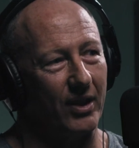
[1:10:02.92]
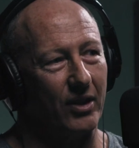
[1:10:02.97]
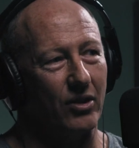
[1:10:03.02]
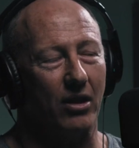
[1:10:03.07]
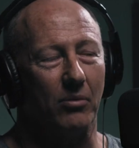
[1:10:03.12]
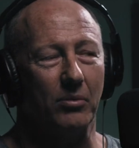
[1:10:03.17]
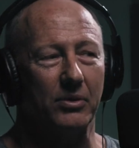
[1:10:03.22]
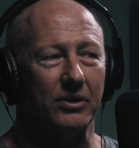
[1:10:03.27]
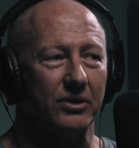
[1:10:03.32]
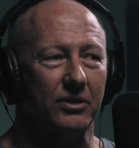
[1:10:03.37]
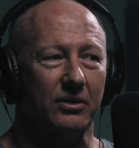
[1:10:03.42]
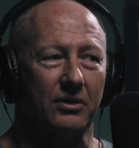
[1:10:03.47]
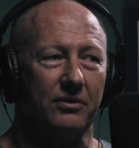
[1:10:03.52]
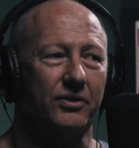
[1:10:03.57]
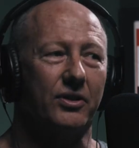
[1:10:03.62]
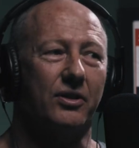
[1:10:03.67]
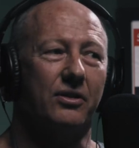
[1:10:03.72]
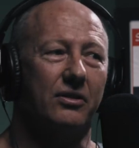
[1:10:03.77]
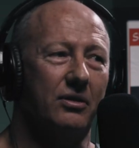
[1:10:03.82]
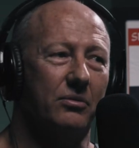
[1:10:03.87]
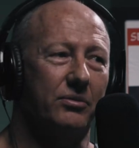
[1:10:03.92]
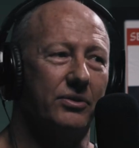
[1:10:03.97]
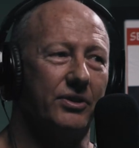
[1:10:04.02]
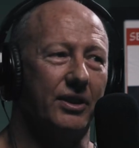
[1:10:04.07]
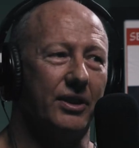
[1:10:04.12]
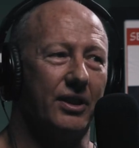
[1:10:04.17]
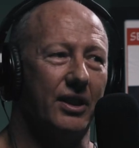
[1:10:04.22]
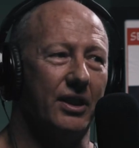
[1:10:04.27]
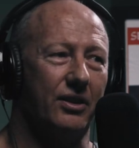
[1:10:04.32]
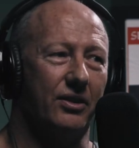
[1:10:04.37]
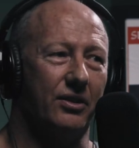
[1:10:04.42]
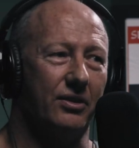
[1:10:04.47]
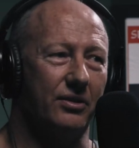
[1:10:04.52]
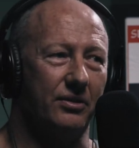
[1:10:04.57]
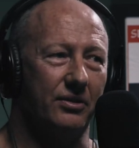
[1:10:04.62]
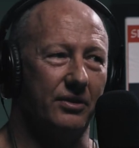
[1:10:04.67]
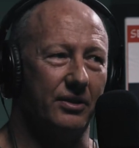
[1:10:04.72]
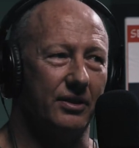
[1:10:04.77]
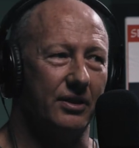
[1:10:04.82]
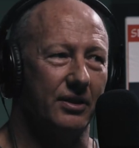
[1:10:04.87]
They're common sort of terms that get
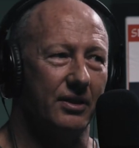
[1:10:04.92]
used.